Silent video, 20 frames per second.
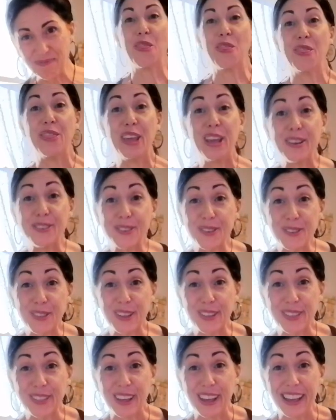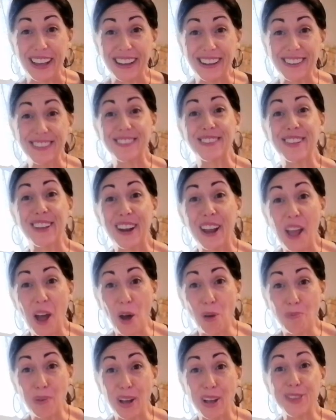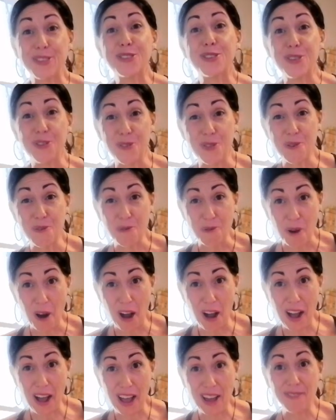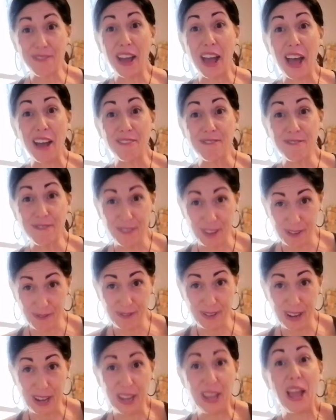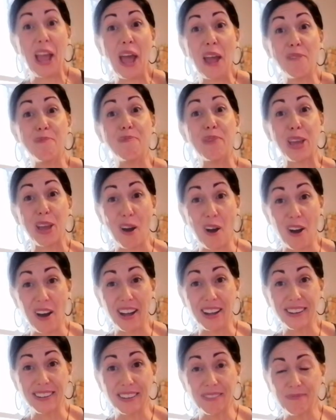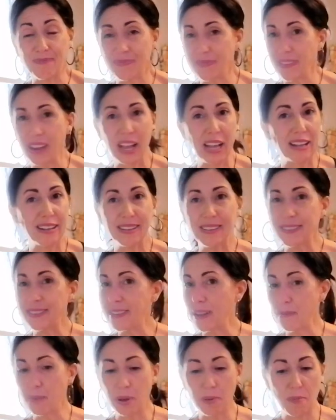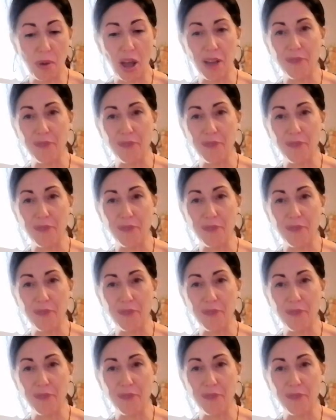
These are the things that help us to thrive at 50 and beyond. Simple